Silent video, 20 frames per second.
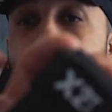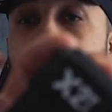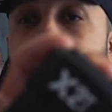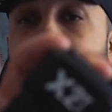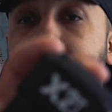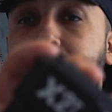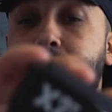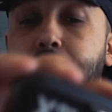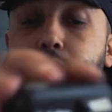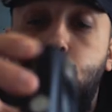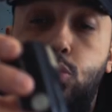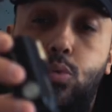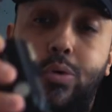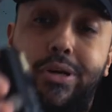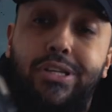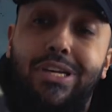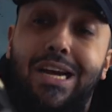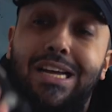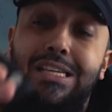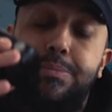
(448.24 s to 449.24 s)
right here,
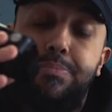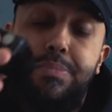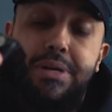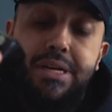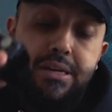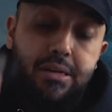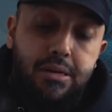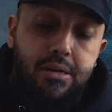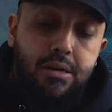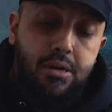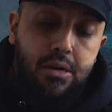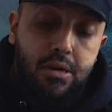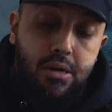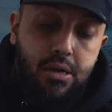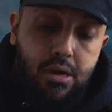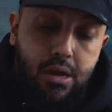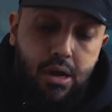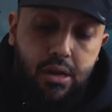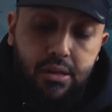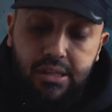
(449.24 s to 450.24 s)
which has been
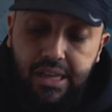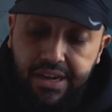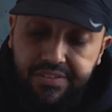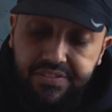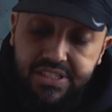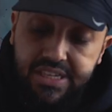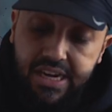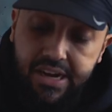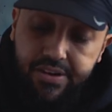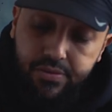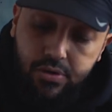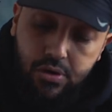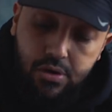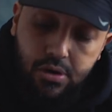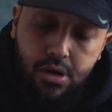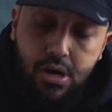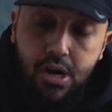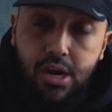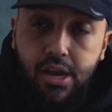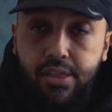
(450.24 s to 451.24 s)
a
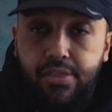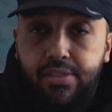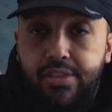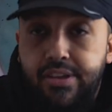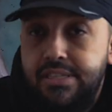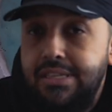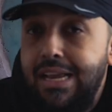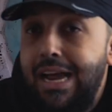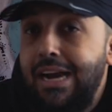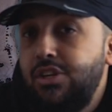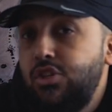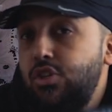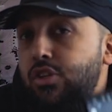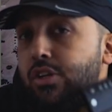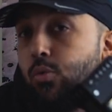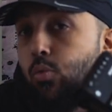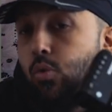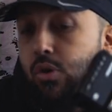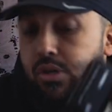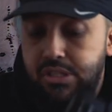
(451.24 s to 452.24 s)
lifesaver. This
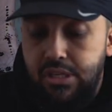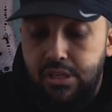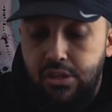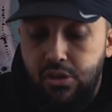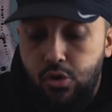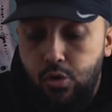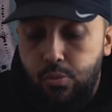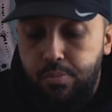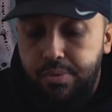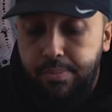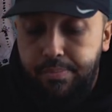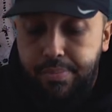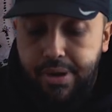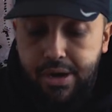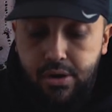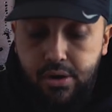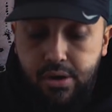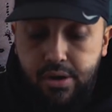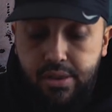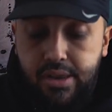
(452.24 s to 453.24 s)
actually works a little bit
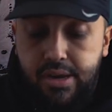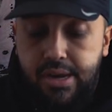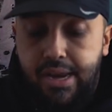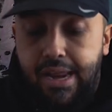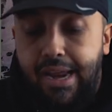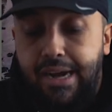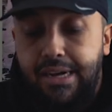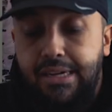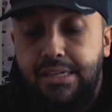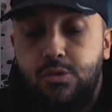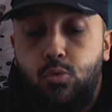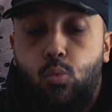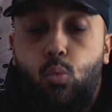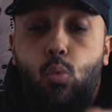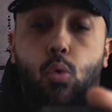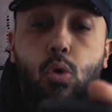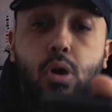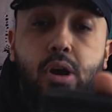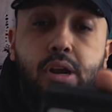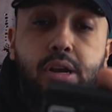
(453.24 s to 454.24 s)
better than
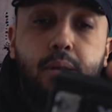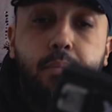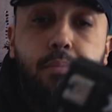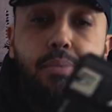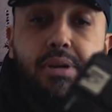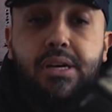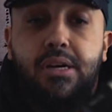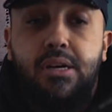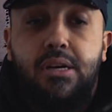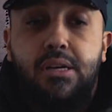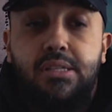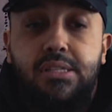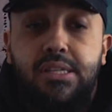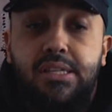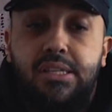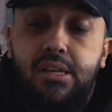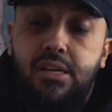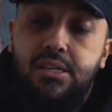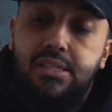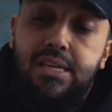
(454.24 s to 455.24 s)
X1 because
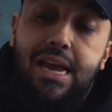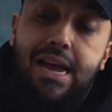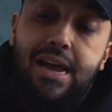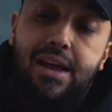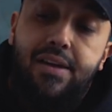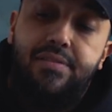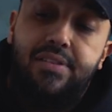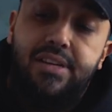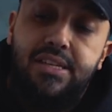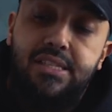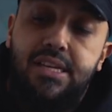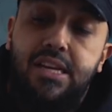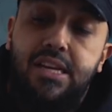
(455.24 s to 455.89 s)
it does have these